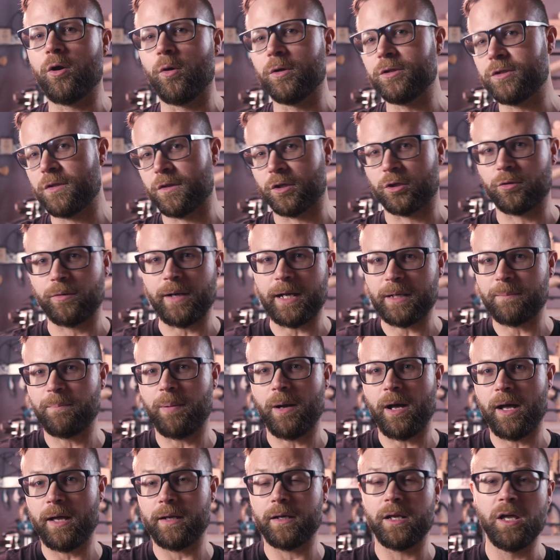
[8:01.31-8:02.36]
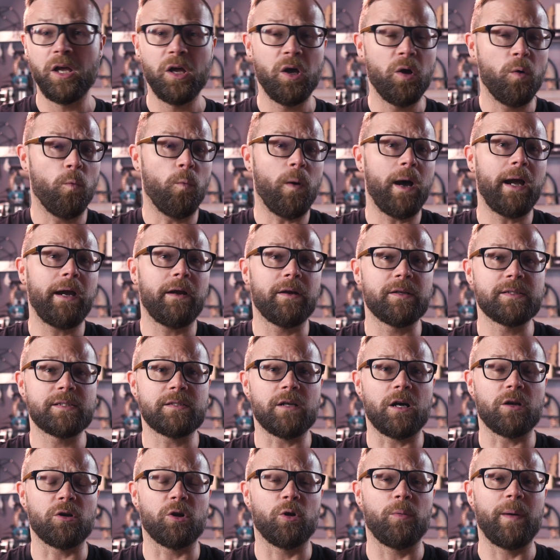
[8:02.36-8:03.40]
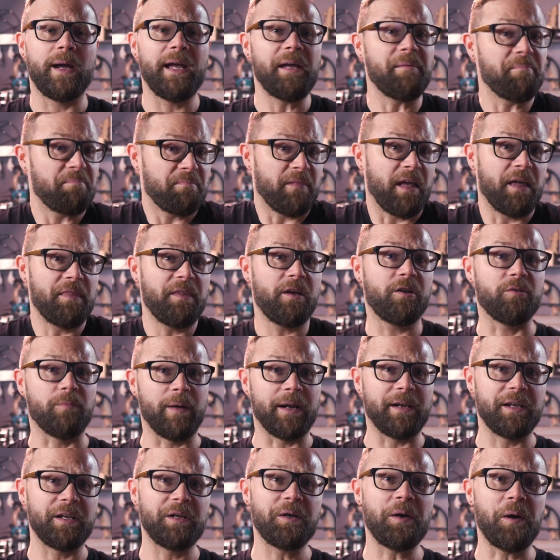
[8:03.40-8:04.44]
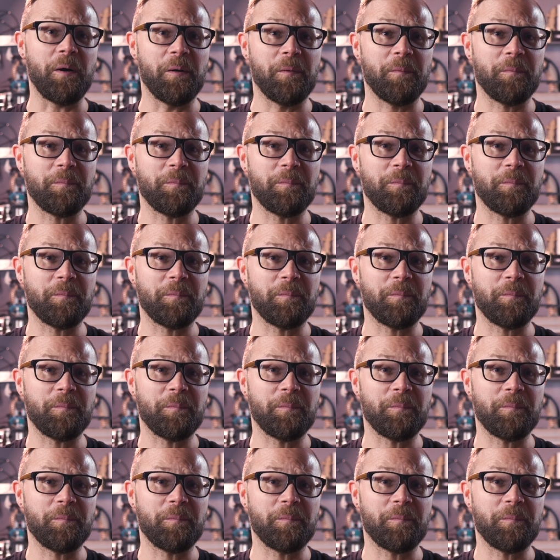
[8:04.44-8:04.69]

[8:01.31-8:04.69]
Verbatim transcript: going to the correct pot, wire and solder away, and they're ready to go.